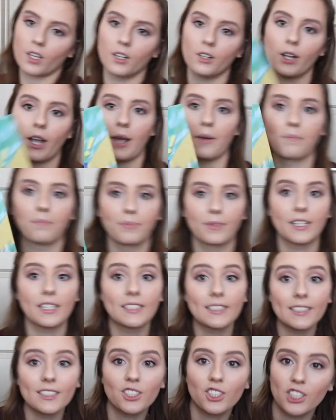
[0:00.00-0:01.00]
Okay,
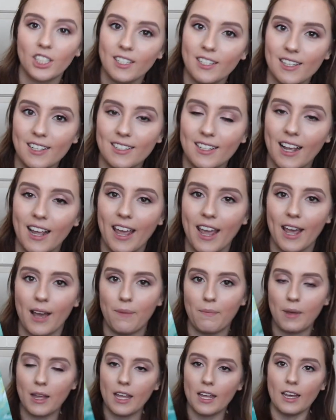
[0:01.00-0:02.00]
this is Just As I
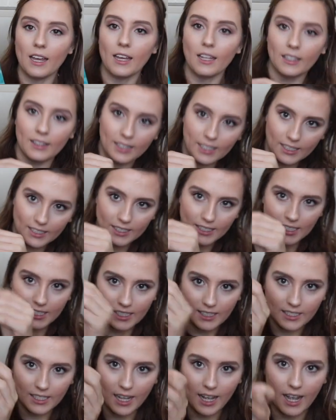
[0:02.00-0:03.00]
Am. This
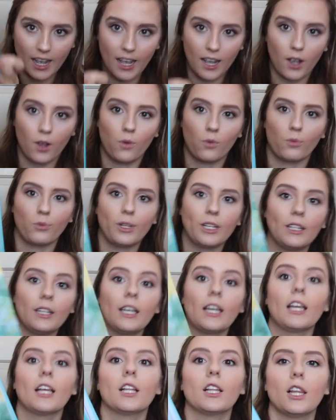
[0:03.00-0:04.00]
is a
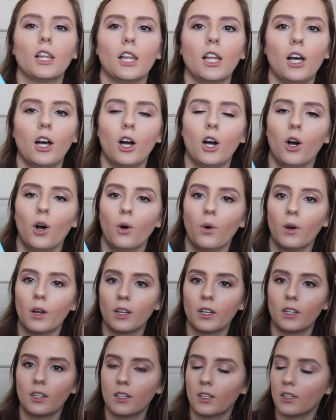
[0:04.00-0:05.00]
really low